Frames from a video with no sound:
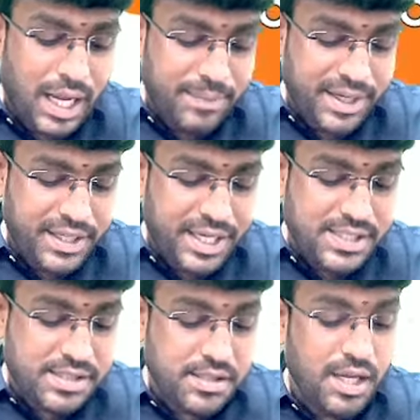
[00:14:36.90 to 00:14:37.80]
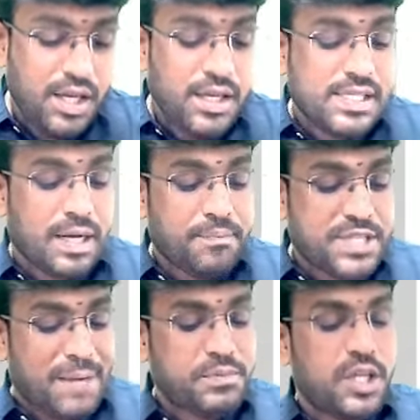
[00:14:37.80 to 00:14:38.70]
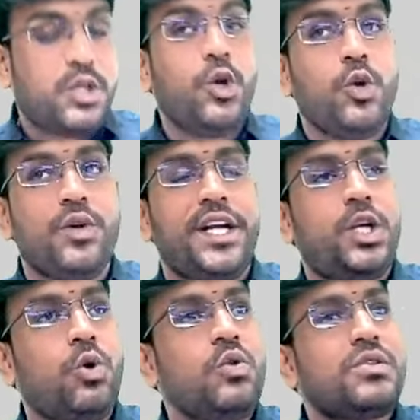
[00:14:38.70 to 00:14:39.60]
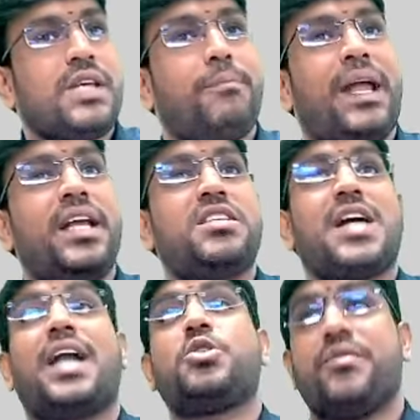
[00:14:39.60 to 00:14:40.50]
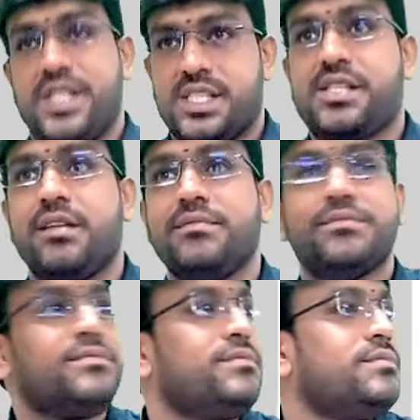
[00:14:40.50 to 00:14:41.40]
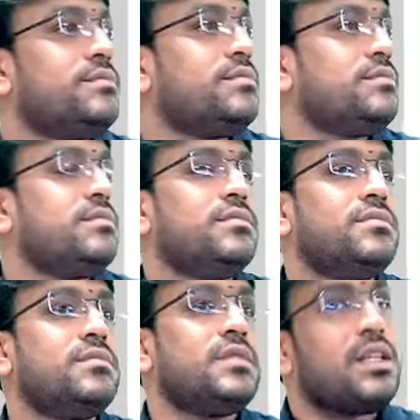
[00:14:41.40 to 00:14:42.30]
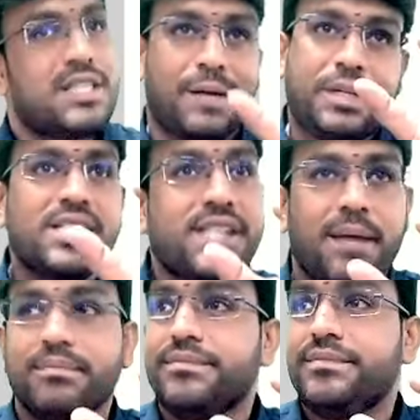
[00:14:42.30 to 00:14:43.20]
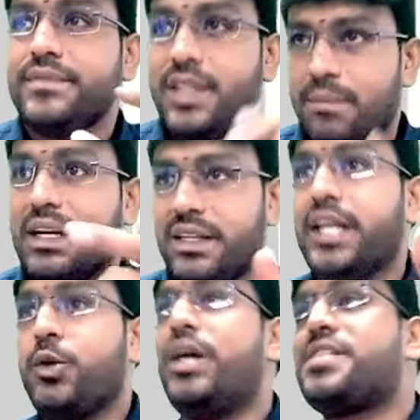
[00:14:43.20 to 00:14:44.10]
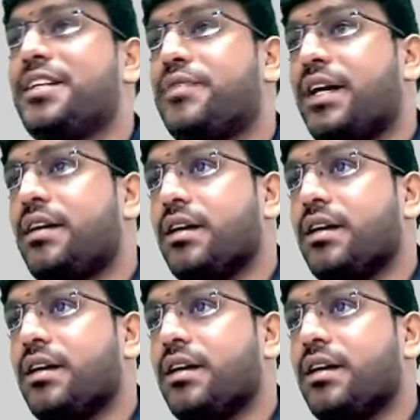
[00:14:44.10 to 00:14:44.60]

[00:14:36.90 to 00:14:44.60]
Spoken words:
made it as chapter 2, unit 2, supply, charge of GST. Chapter is same, but in that units are different.